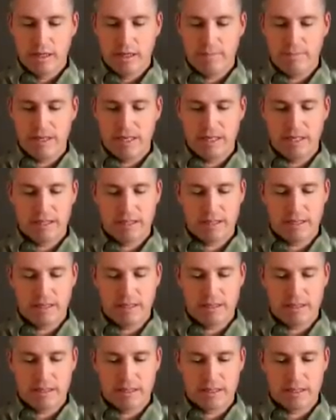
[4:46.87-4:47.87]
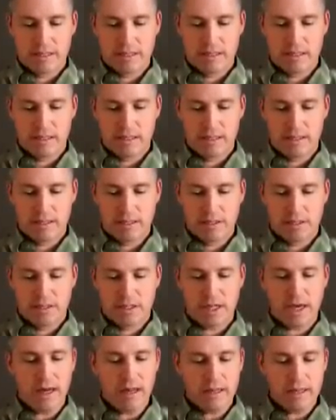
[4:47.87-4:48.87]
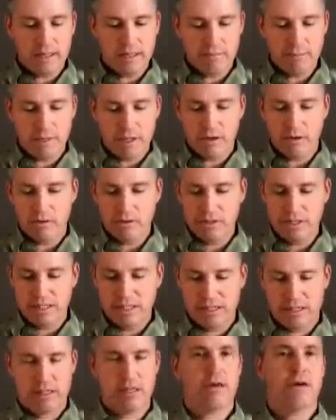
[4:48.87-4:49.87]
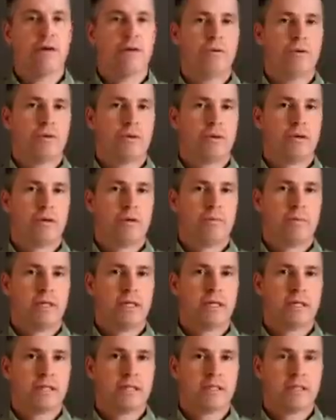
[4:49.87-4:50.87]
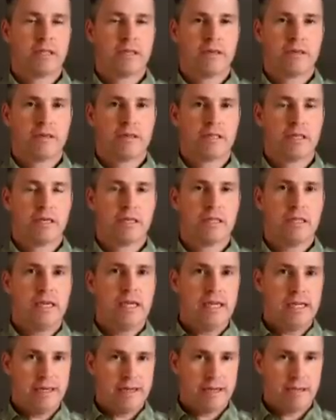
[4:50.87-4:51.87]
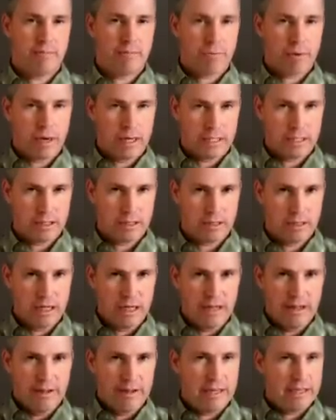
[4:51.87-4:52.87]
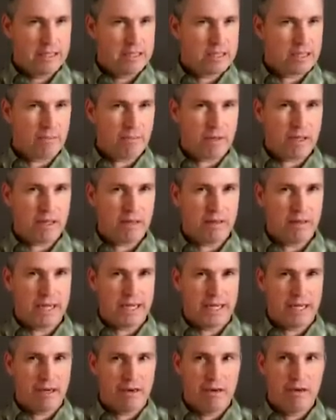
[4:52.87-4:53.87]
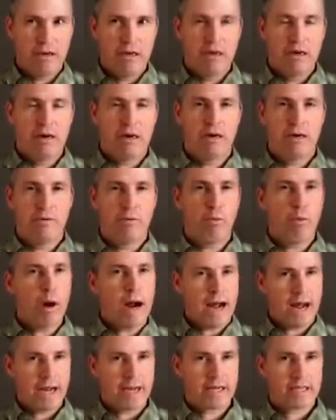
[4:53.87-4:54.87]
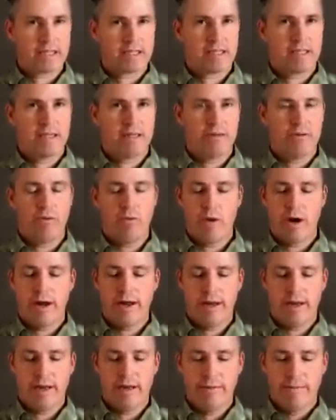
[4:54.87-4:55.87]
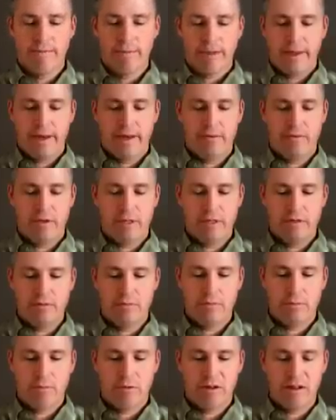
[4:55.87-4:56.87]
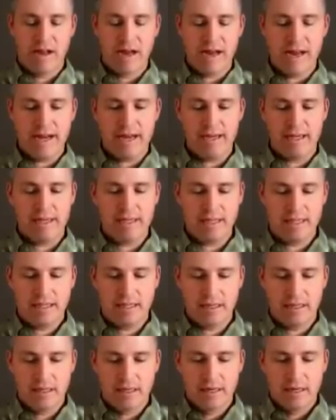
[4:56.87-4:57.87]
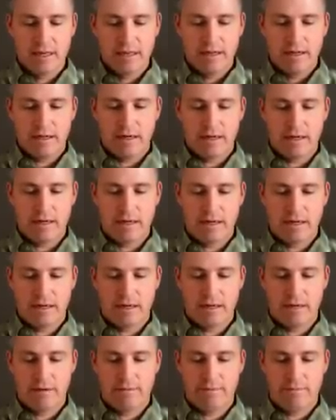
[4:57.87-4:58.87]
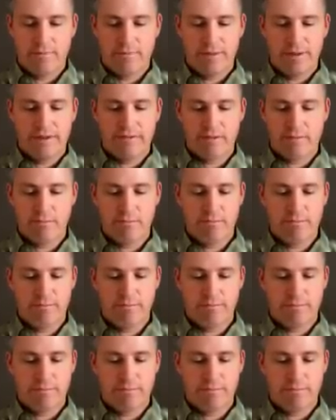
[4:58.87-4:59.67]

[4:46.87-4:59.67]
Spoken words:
it's solid, but only so, because it's under such heat and pressure. It's something like wax in a way, and when you apply heat, even